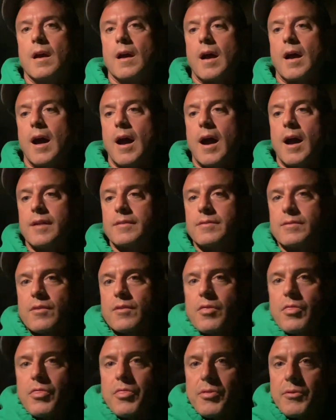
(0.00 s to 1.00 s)
All right,
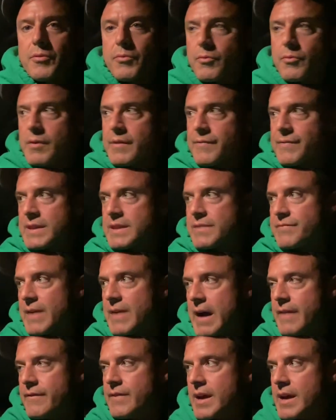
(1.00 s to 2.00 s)

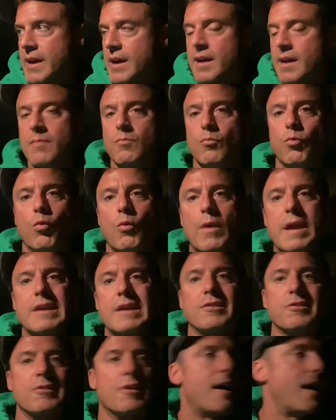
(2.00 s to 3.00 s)
3:55 a.m.
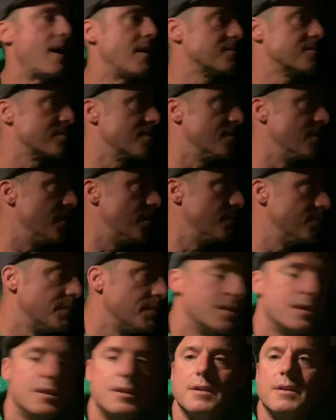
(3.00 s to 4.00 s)
Wake your ass up.
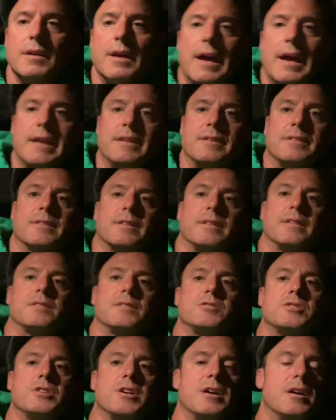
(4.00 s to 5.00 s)
Heading to the
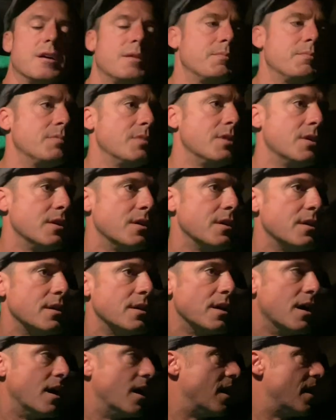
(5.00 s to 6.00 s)
gym.
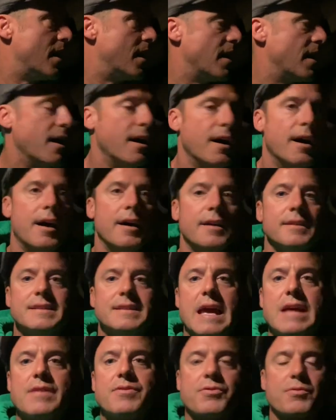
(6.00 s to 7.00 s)

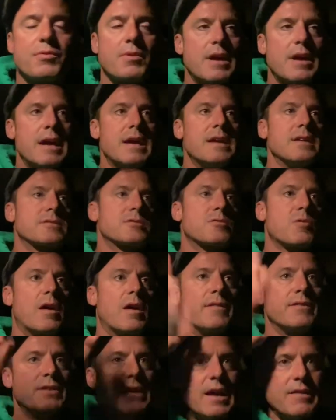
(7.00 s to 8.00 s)
Day 3 squat
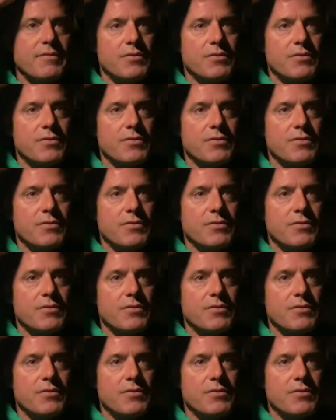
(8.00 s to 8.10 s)
every day